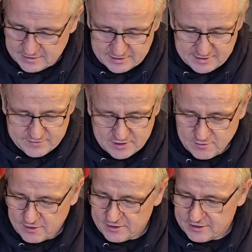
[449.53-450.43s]
can give you
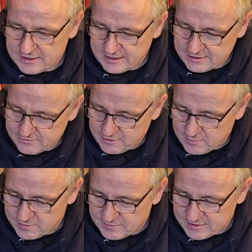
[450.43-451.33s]
quite an early
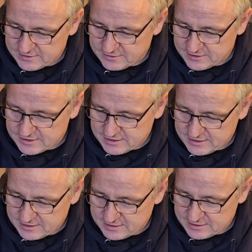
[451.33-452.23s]
crop of these nice
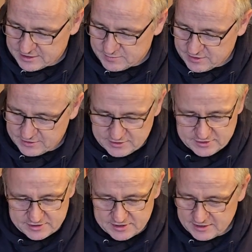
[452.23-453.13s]
spring
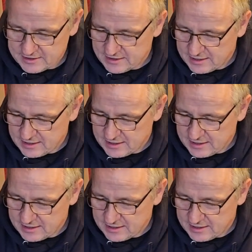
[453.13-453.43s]
onions.